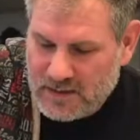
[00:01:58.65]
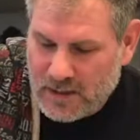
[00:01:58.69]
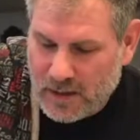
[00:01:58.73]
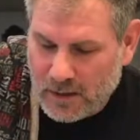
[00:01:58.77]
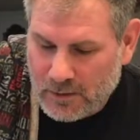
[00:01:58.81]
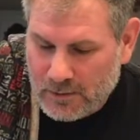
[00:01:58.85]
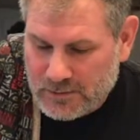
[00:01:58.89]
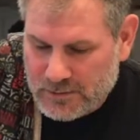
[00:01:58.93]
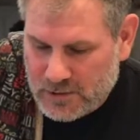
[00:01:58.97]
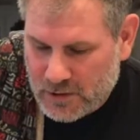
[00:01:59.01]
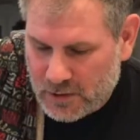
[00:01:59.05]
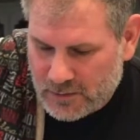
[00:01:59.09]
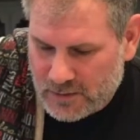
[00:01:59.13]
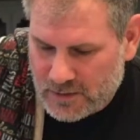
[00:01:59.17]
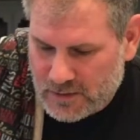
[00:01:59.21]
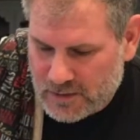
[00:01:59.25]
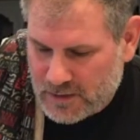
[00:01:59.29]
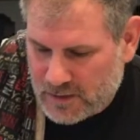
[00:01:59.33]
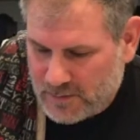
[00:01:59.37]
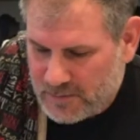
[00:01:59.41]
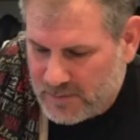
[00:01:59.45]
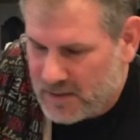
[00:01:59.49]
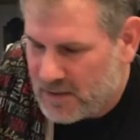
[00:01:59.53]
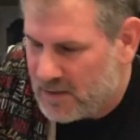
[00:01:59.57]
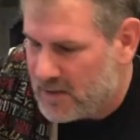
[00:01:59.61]
color is all going to
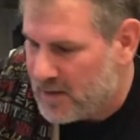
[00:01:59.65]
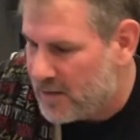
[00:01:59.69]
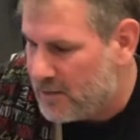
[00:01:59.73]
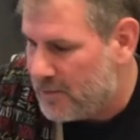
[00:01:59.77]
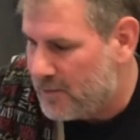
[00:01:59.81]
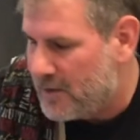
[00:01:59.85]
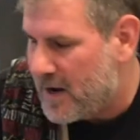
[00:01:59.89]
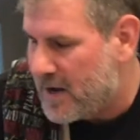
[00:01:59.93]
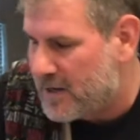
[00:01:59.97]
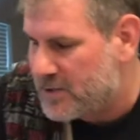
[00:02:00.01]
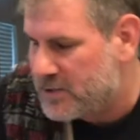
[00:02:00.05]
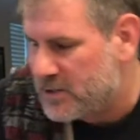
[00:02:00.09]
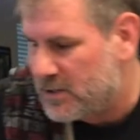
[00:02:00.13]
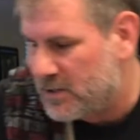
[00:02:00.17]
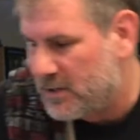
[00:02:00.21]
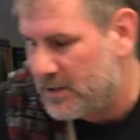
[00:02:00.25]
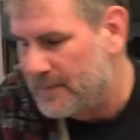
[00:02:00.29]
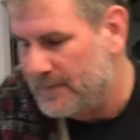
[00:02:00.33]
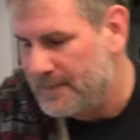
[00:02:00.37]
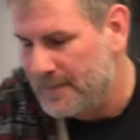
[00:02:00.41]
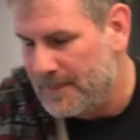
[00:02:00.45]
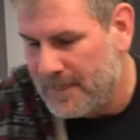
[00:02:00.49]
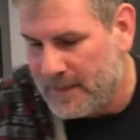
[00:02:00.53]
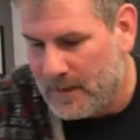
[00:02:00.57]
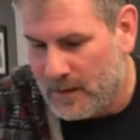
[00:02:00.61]
come together actually
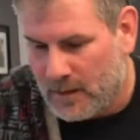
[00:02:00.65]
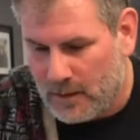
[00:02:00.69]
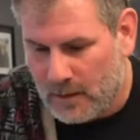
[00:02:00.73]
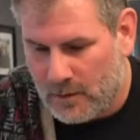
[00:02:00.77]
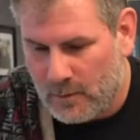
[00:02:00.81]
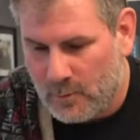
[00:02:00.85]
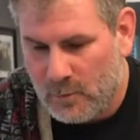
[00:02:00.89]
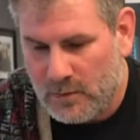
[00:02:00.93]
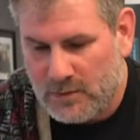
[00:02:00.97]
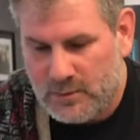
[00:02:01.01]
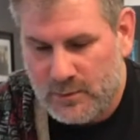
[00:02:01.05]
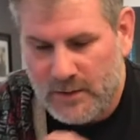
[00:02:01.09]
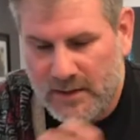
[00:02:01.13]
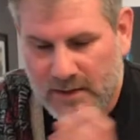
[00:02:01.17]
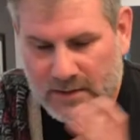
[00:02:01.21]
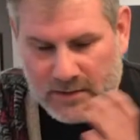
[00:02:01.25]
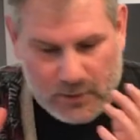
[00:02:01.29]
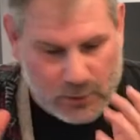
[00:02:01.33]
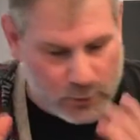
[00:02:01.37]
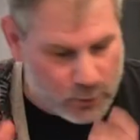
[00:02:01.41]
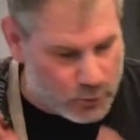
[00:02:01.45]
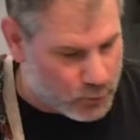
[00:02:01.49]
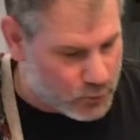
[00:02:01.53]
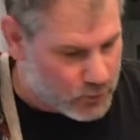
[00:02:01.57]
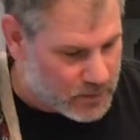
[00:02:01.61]
once we get the
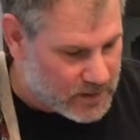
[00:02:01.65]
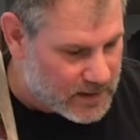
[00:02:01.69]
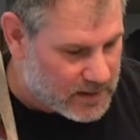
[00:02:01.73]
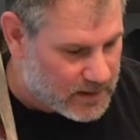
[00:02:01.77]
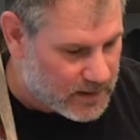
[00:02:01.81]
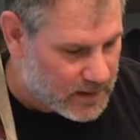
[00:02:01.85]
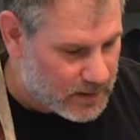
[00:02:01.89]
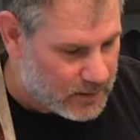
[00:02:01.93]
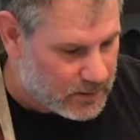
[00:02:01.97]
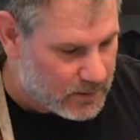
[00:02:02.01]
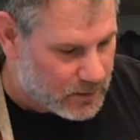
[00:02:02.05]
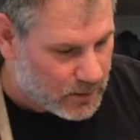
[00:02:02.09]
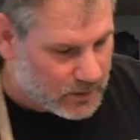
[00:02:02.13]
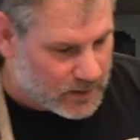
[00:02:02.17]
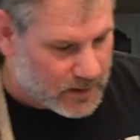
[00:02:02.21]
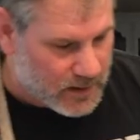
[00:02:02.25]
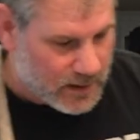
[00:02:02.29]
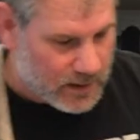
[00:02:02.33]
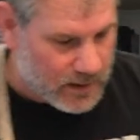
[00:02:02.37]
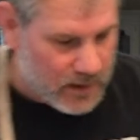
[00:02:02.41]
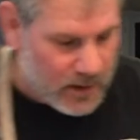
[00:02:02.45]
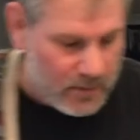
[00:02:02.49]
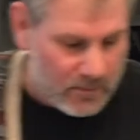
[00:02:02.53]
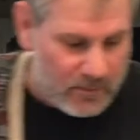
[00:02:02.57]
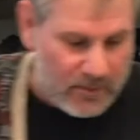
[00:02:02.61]
green in, okay?
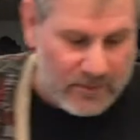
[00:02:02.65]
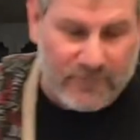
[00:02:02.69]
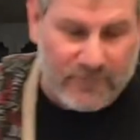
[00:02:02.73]
But